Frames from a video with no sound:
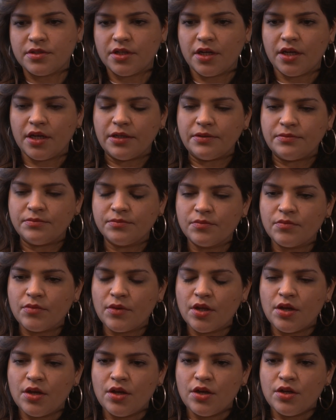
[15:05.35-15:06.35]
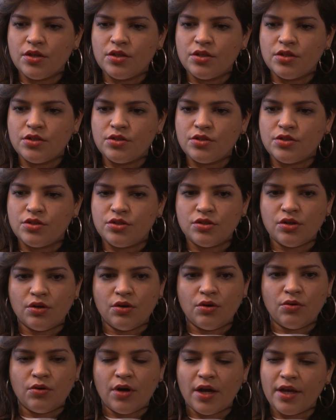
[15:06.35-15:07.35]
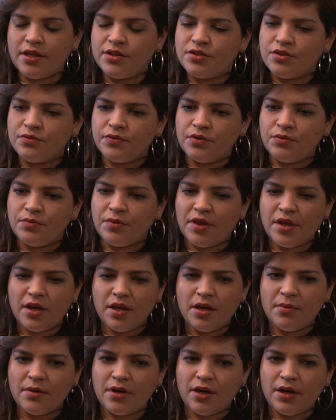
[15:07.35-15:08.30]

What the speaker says: And so I interviewed with him,